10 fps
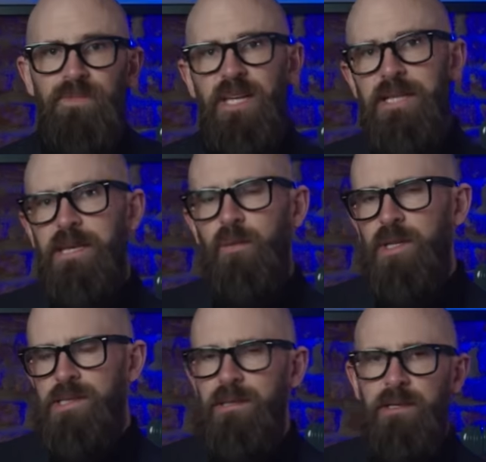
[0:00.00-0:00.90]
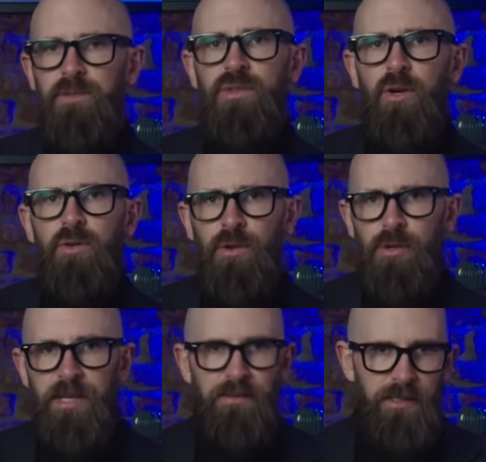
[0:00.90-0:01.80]
The idea was that the control
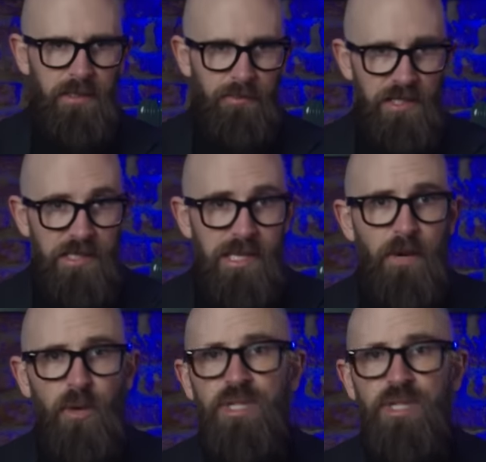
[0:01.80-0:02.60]
group given the placebo